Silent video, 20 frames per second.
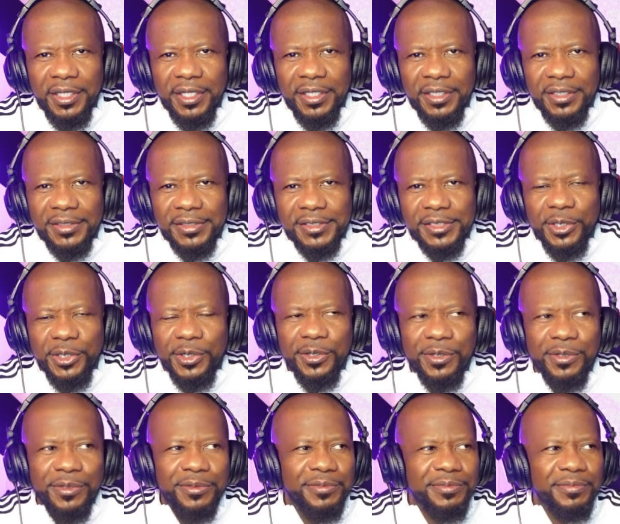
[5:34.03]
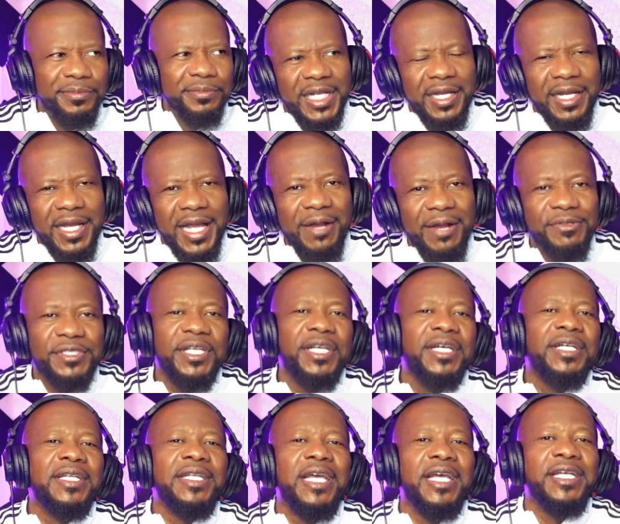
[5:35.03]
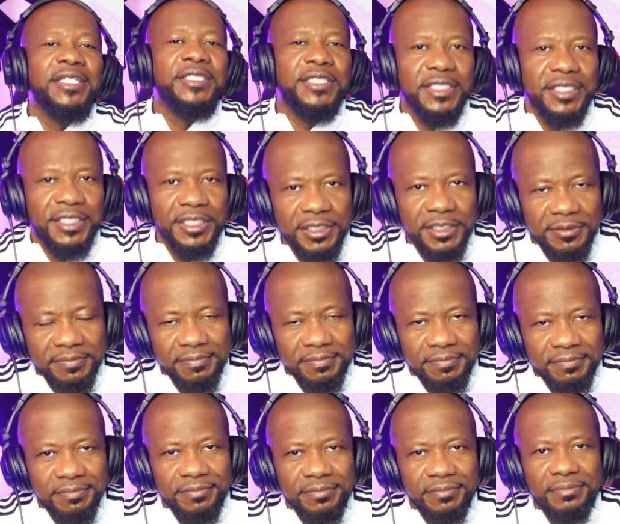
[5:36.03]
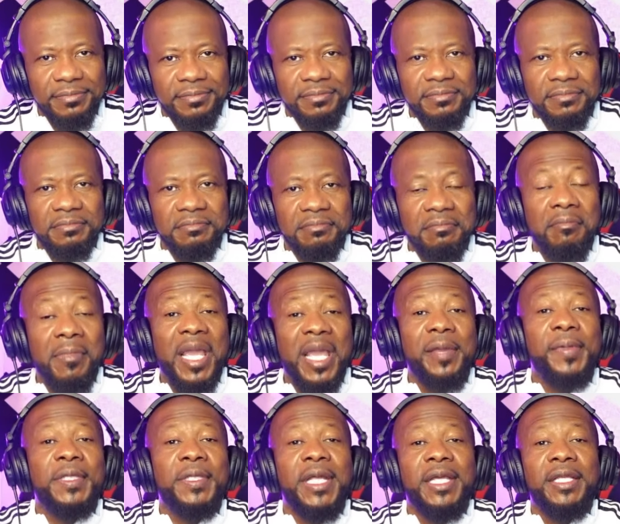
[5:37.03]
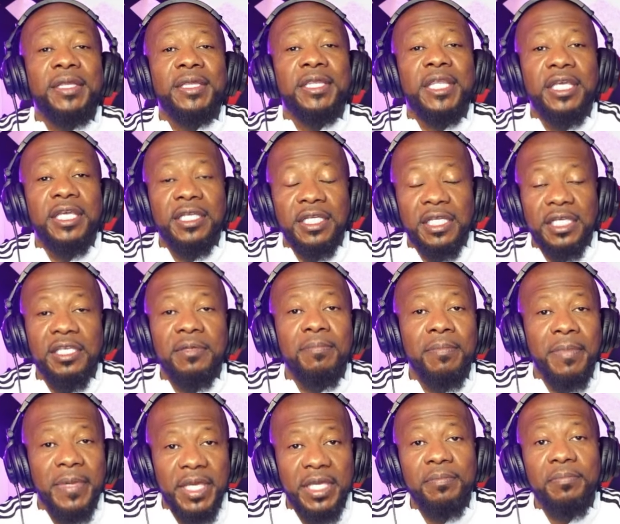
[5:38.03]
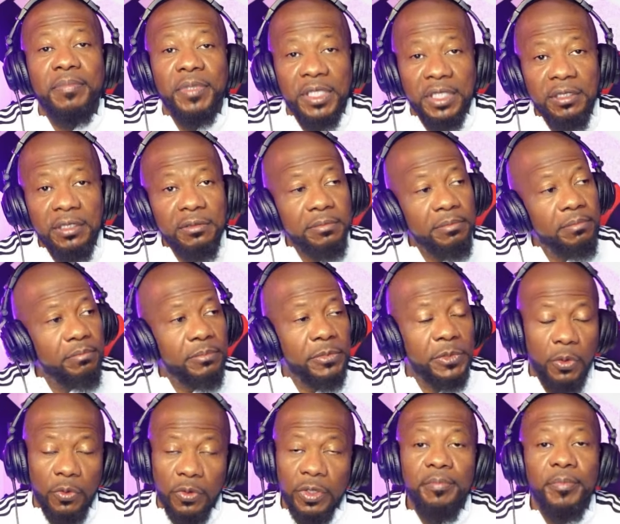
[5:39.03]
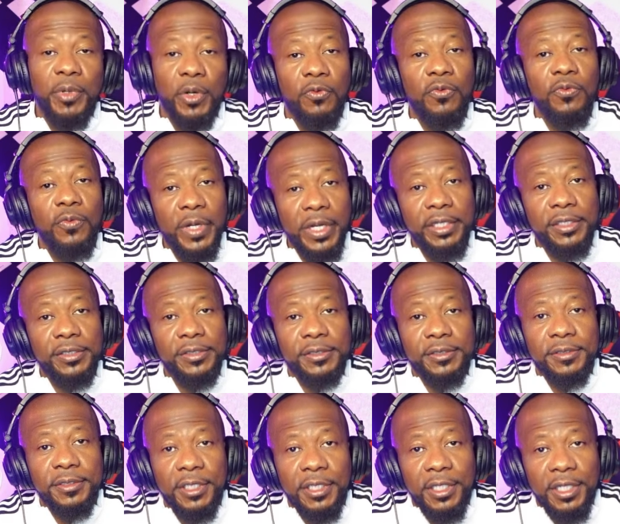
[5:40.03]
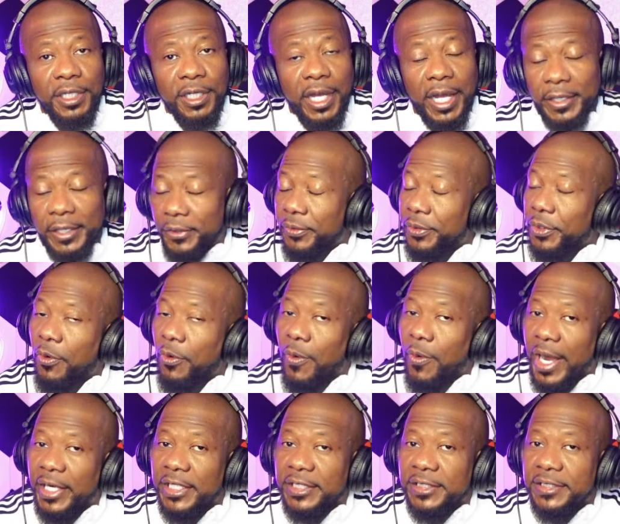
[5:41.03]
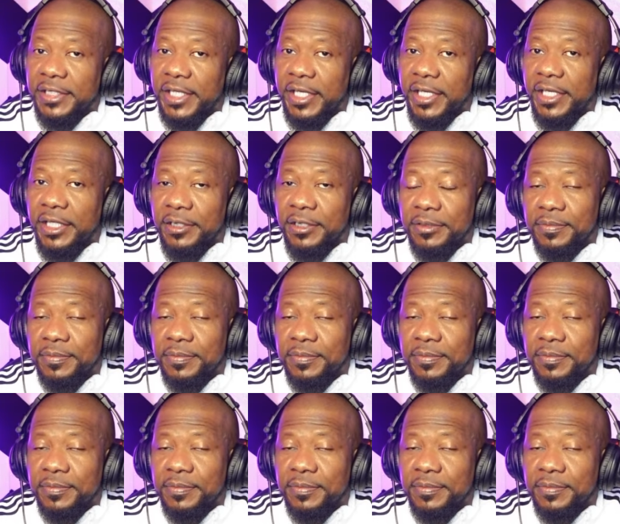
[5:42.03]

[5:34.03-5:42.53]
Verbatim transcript: So I would say allegedly, maybe they think he may be going both ways. I don't know why they said